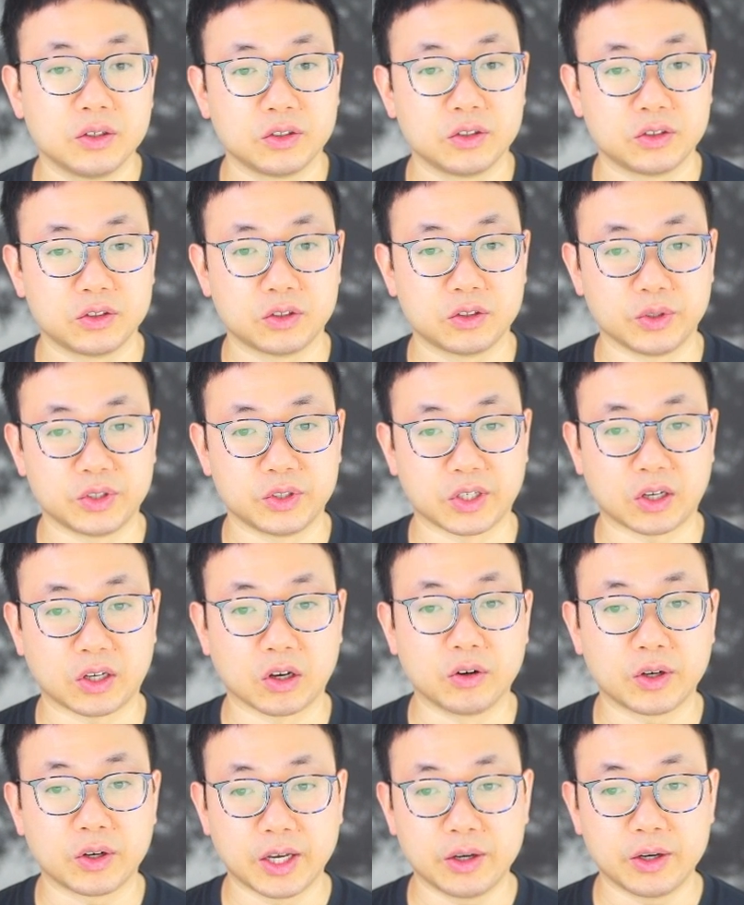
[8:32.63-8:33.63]
So it's like,
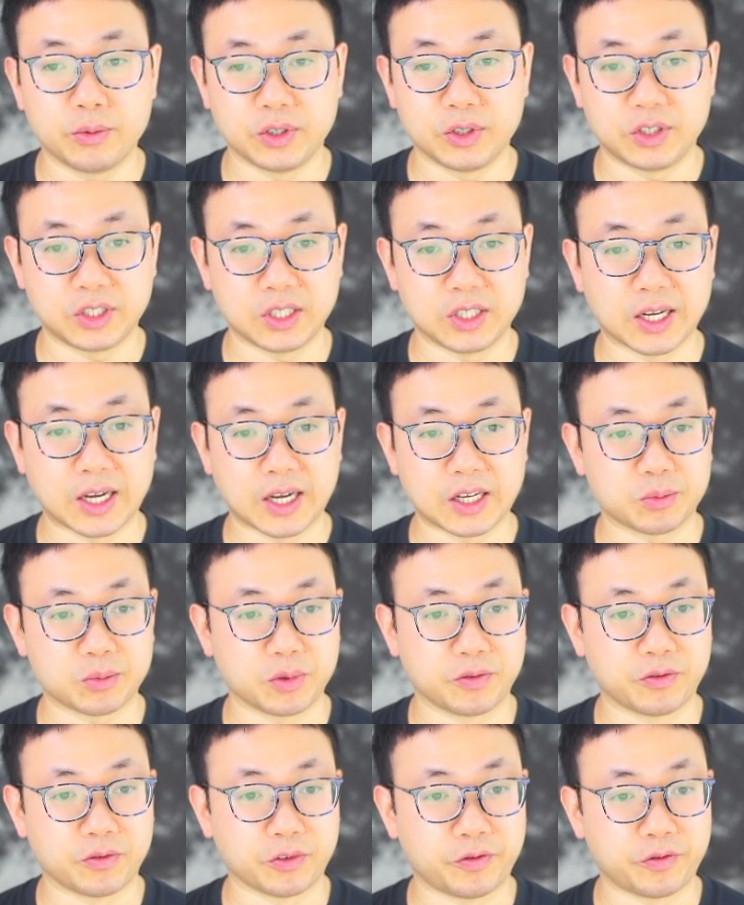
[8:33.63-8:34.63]
okay, we see that hasn't
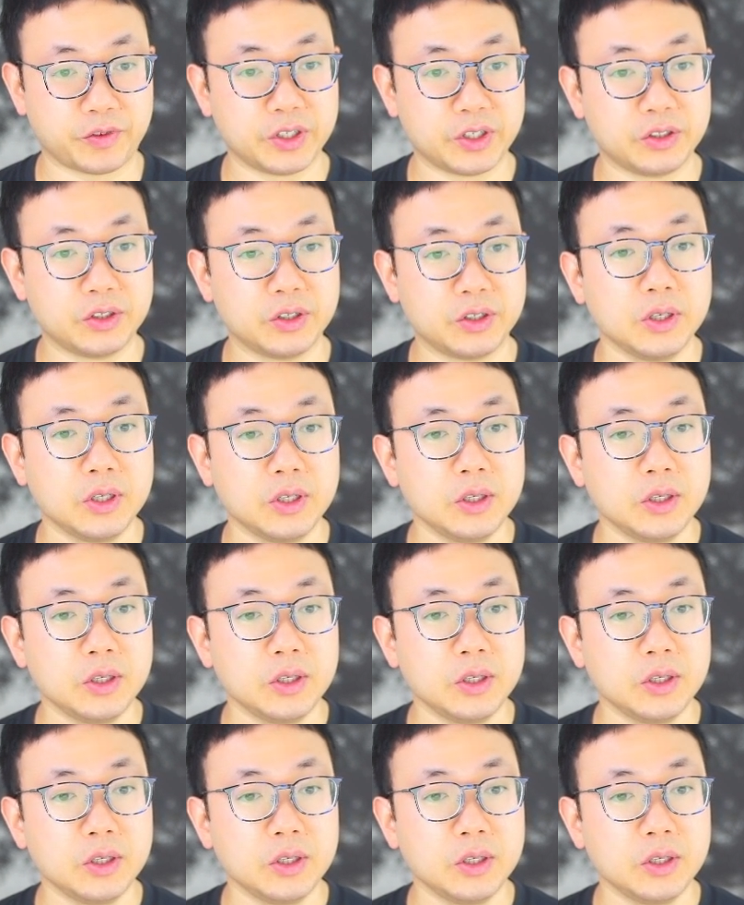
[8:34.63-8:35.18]
been fulfilled.